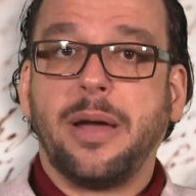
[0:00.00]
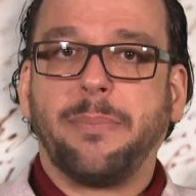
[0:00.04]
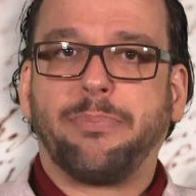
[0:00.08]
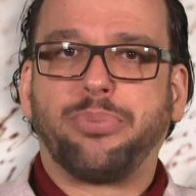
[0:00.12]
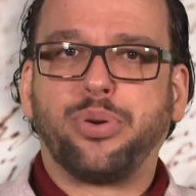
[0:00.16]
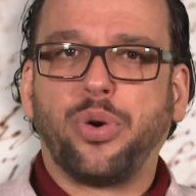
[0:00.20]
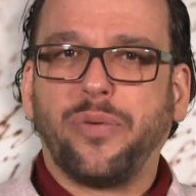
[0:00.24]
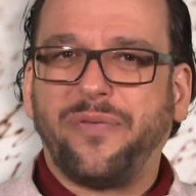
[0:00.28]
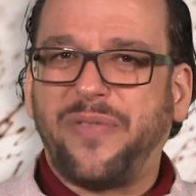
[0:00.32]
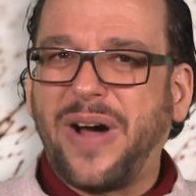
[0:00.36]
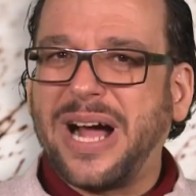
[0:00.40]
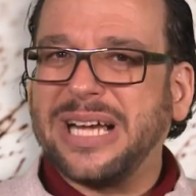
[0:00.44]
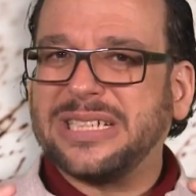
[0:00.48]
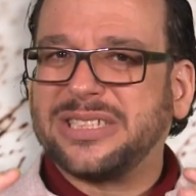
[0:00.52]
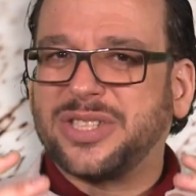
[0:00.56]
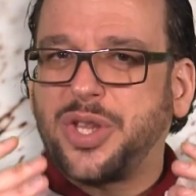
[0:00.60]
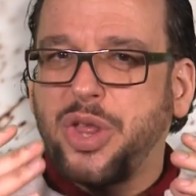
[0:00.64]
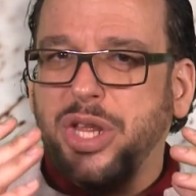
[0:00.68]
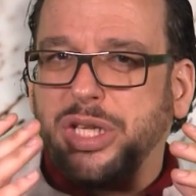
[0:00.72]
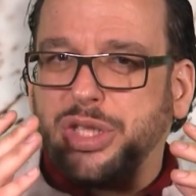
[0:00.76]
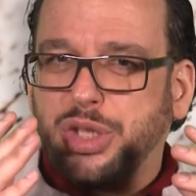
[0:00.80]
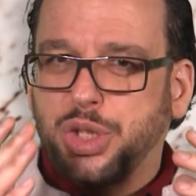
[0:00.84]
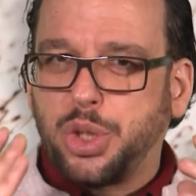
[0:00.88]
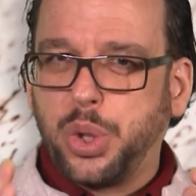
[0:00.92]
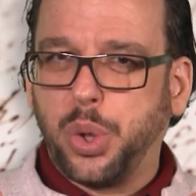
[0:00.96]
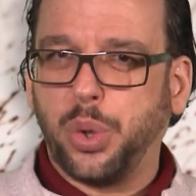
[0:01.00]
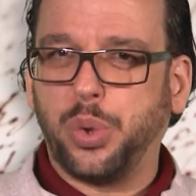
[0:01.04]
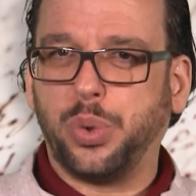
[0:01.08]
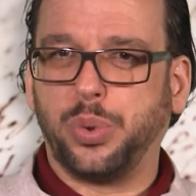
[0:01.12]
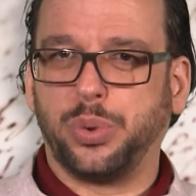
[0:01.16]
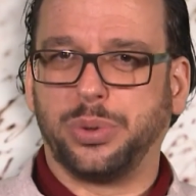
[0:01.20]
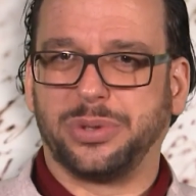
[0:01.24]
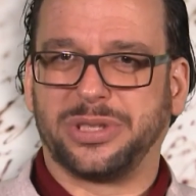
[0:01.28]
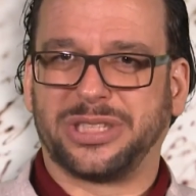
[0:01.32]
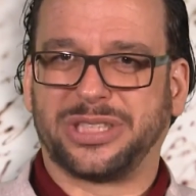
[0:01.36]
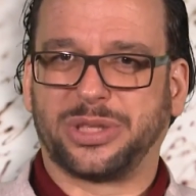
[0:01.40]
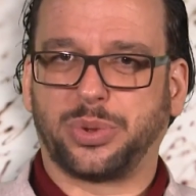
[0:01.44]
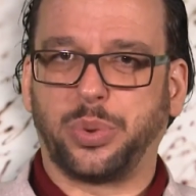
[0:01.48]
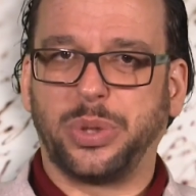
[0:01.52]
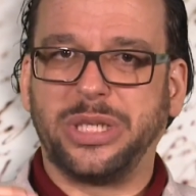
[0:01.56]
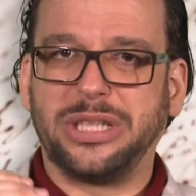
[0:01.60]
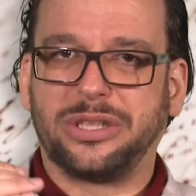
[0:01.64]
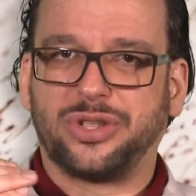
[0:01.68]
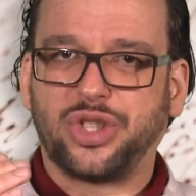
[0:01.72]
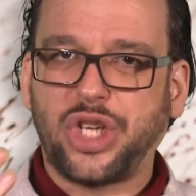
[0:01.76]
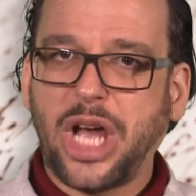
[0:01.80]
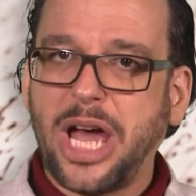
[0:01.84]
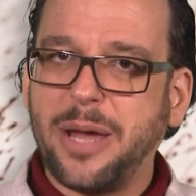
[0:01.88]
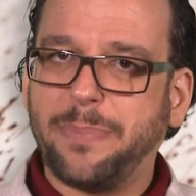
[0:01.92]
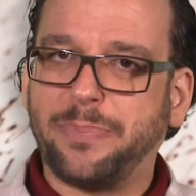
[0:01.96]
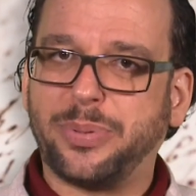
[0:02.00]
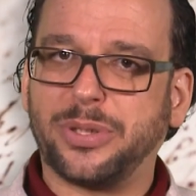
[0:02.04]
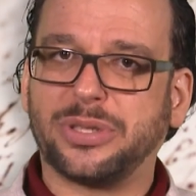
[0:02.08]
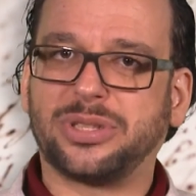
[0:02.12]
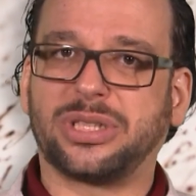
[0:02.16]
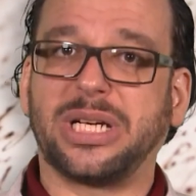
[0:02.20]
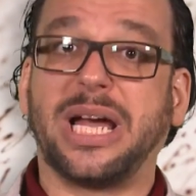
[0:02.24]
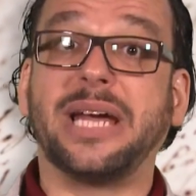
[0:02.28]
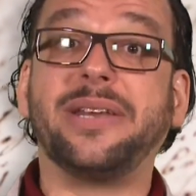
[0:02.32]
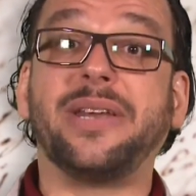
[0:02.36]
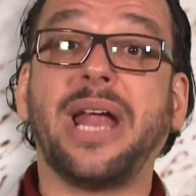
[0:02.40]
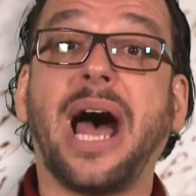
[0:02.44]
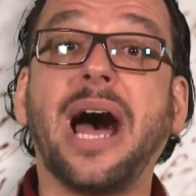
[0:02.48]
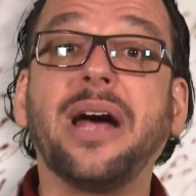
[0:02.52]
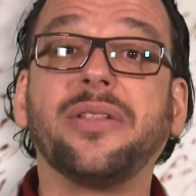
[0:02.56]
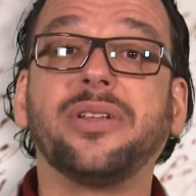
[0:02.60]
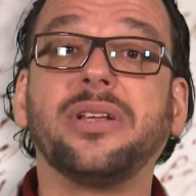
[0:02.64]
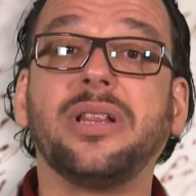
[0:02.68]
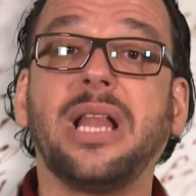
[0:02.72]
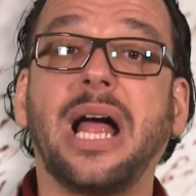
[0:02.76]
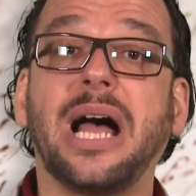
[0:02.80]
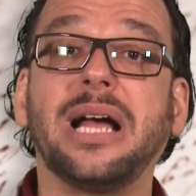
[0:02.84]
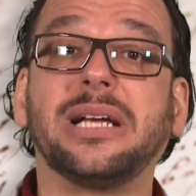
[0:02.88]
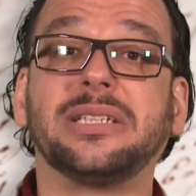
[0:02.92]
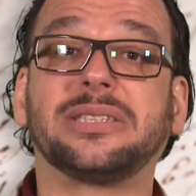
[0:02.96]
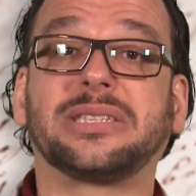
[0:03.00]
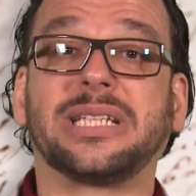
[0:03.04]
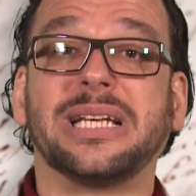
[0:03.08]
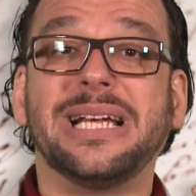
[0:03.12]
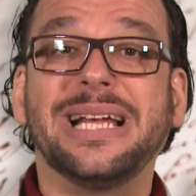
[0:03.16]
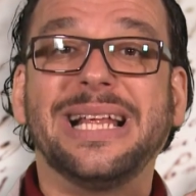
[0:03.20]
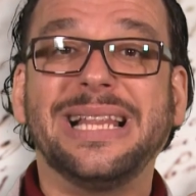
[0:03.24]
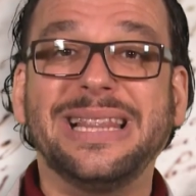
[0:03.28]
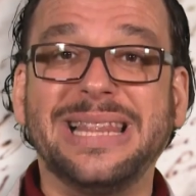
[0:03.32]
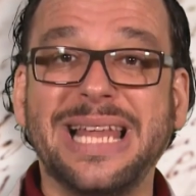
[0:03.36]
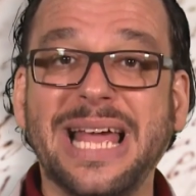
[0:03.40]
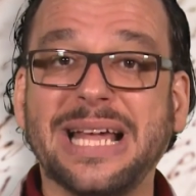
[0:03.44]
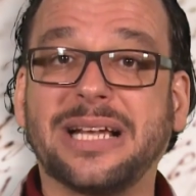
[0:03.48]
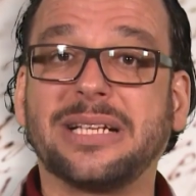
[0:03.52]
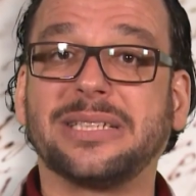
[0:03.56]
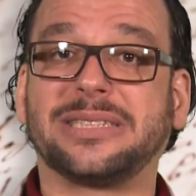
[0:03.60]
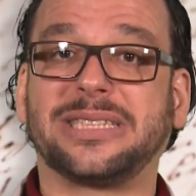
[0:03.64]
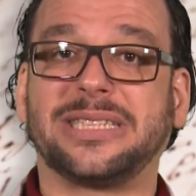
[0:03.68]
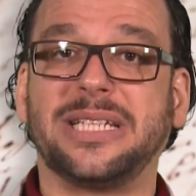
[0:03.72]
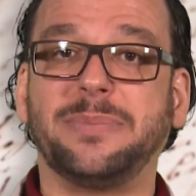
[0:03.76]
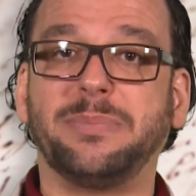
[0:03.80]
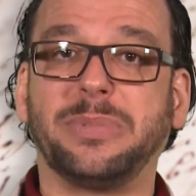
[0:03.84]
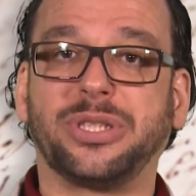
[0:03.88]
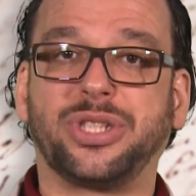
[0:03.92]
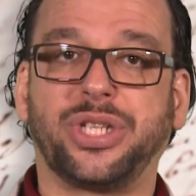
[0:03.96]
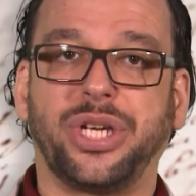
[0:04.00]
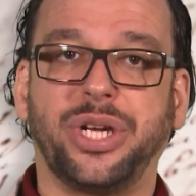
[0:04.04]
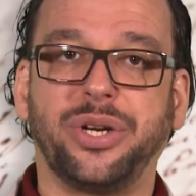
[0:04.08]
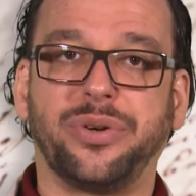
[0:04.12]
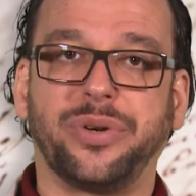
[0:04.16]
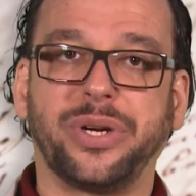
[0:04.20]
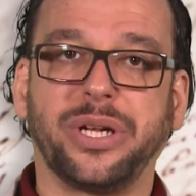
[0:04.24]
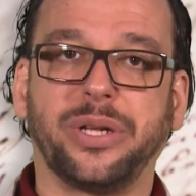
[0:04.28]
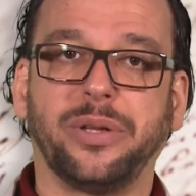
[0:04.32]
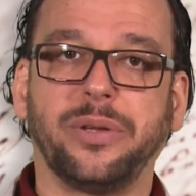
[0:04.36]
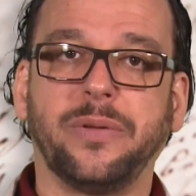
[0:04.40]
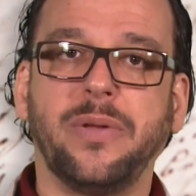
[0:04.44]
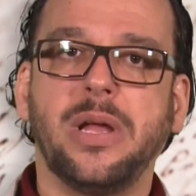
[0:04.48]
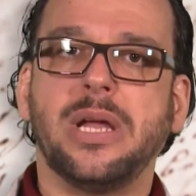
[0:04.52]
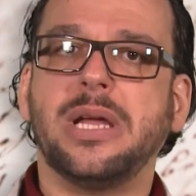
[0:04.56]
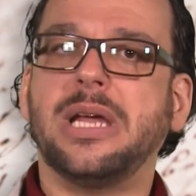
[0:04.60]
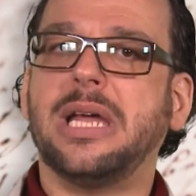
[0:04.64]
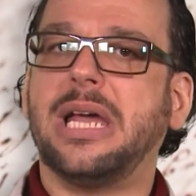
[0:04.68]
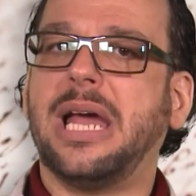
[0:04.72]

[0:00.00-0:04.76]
provides the tools to interpret and analyze legacy material